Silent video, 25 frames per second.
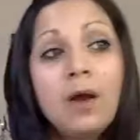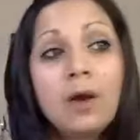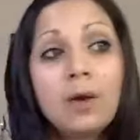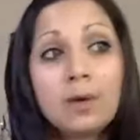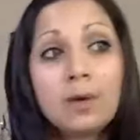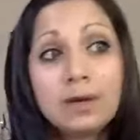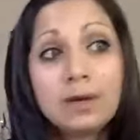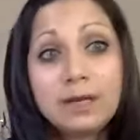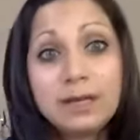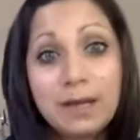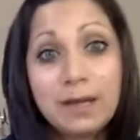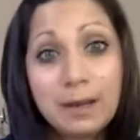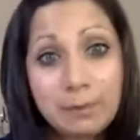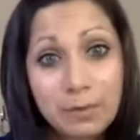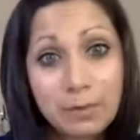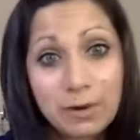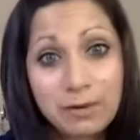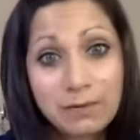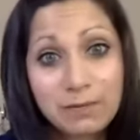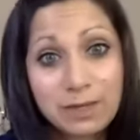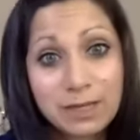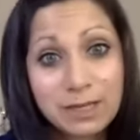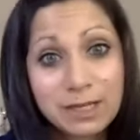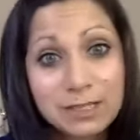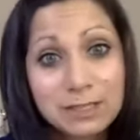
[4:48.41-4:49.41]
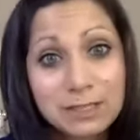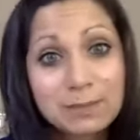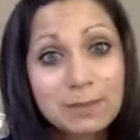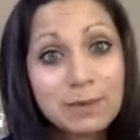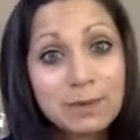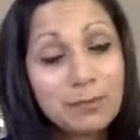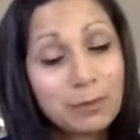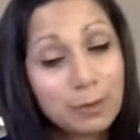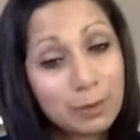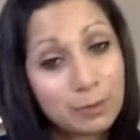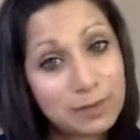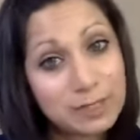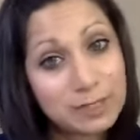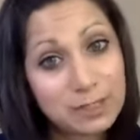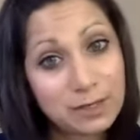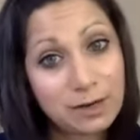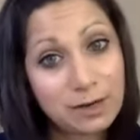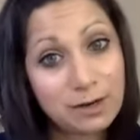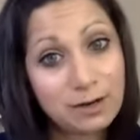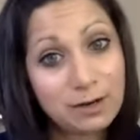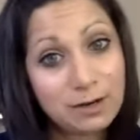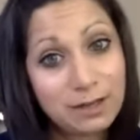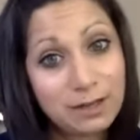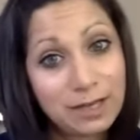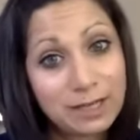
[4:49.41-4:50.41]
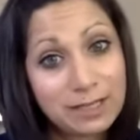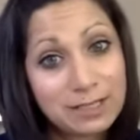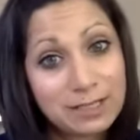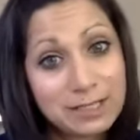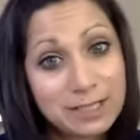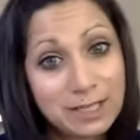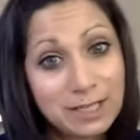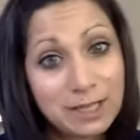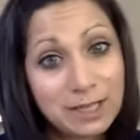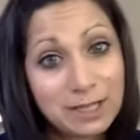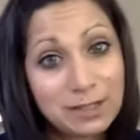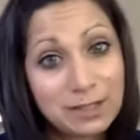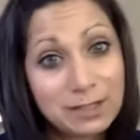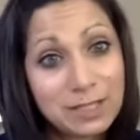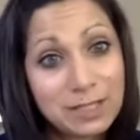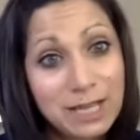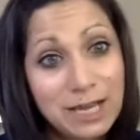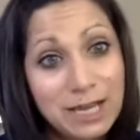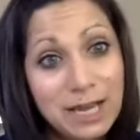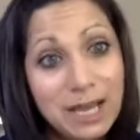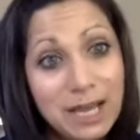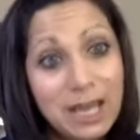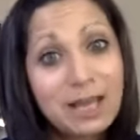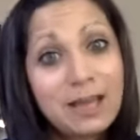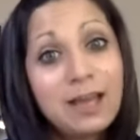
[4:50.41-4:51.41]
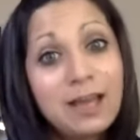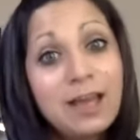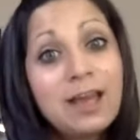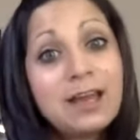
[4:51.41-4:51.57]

or any number of things before we start collecting their data.